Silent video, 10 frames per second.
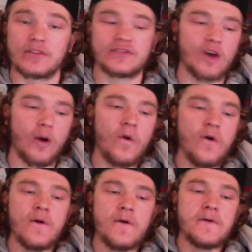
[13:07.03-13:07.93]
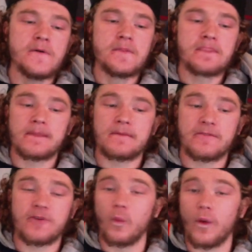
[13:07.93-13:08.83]
So
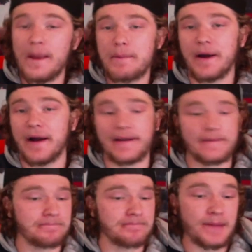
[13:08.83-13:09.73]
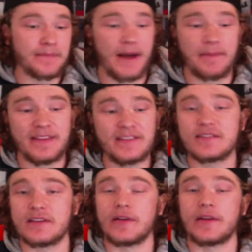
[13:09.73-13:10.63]
for Winnipeg, I mean, this is
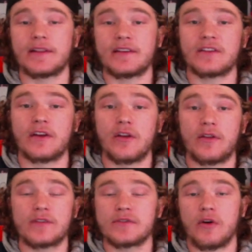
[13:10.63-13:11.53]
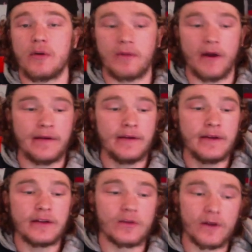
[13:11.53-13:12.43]
a home run.
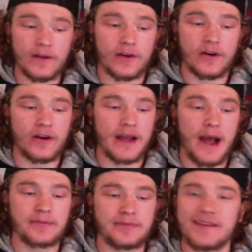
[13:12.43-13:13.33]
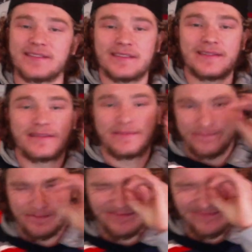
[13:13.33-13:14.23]
You look at their current cap space.
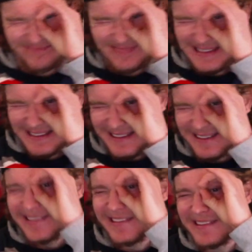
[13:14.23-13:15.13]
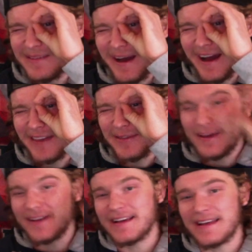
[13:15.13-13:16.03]
You see my eye through
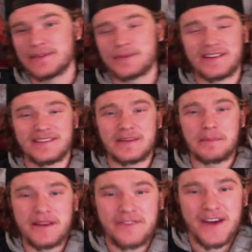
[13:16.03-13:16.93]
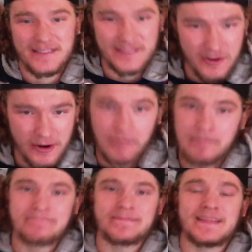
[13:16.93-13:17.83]
there? Yeah, that's because it's a big fat zero.
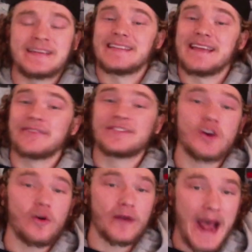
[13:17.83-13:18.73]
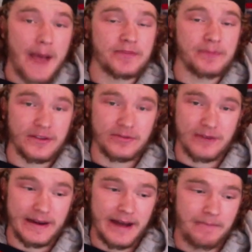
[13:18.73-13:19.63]
They have zero cap space
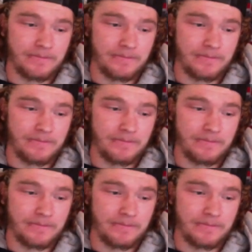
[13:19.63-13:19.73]
right now.